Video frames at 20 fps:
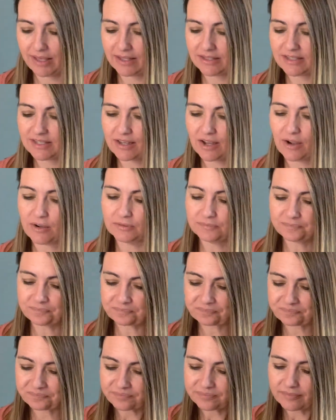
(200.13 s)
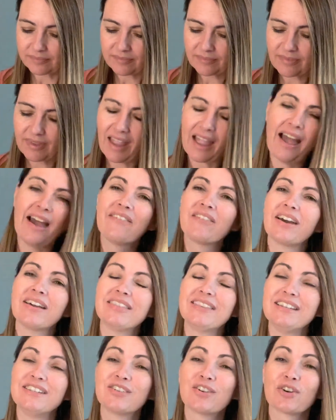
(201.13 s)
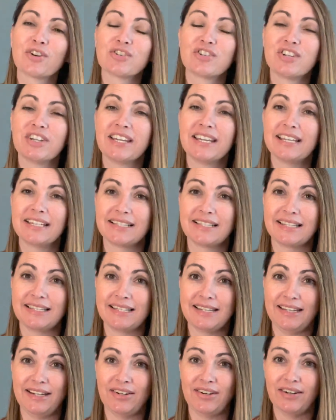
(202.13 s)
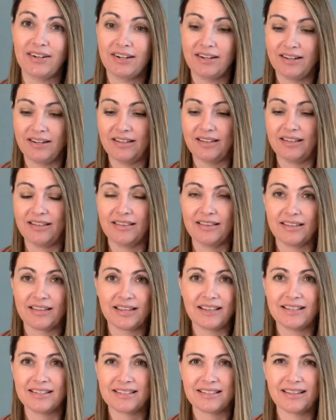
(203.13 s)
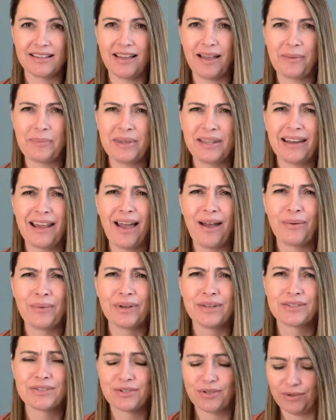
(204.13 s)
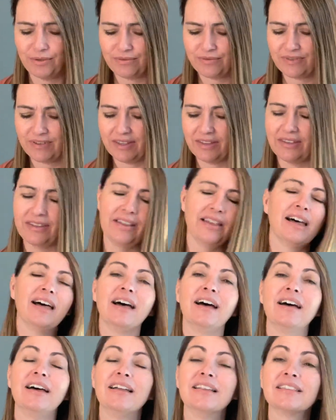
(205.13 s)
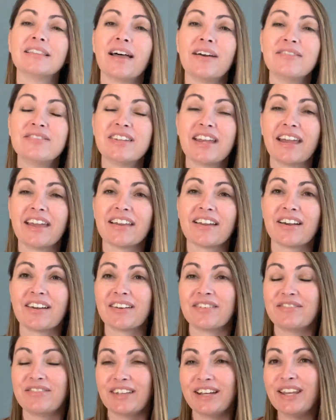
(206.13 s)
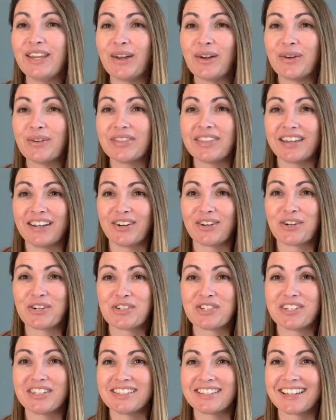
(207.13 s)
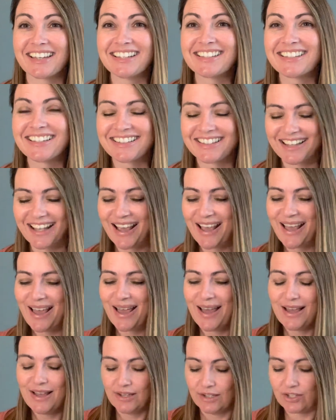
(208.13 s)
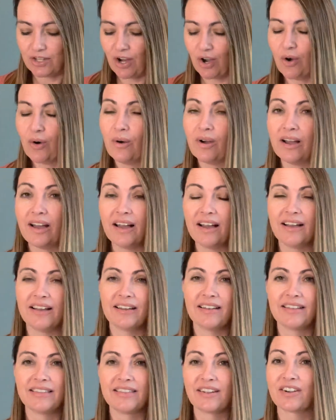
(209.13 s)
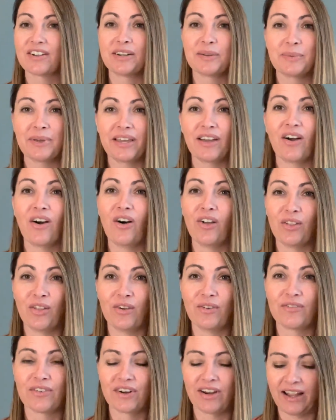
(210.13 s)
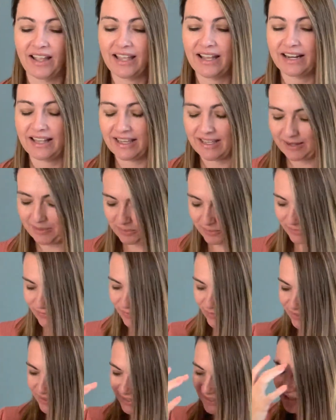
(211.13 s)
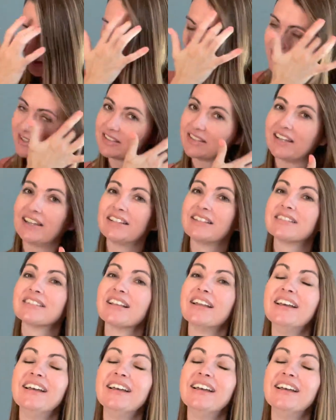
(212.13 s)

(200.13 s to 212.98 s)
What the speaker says: And so I've got these Hershey Kisses here because, how else do you fill a love tank on a video than Hershey's Kisses? So they're going to be all over. I got to get them before the dog does.